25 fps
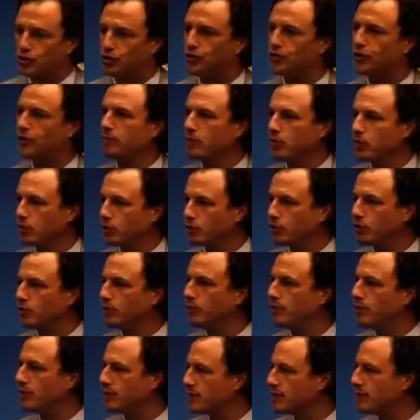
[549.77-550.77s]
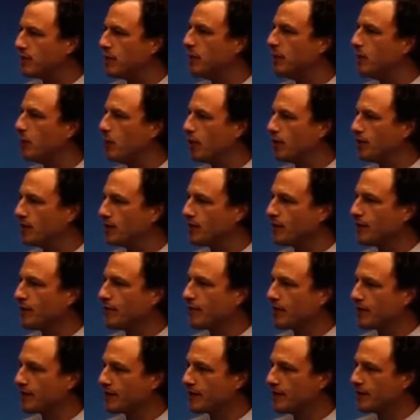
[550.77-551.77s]
or emergent, but at some point to
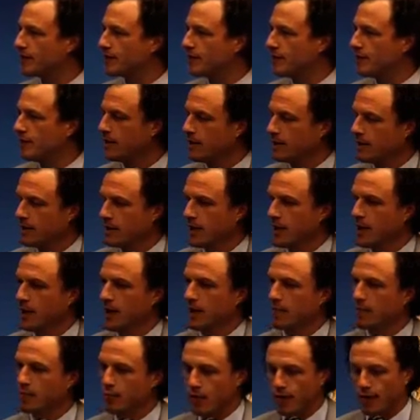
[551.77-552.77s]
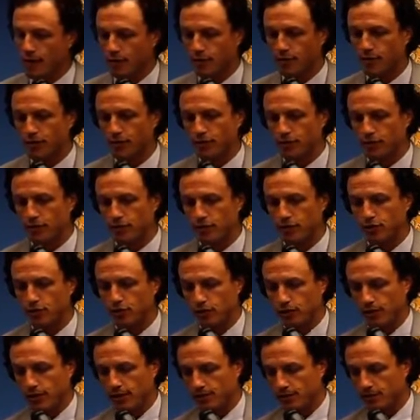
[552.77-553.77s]
fix it prior to it
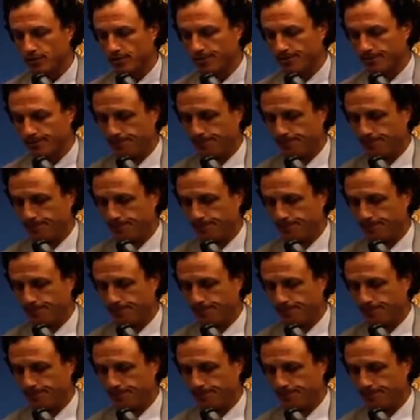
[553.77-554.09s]
fistulizing.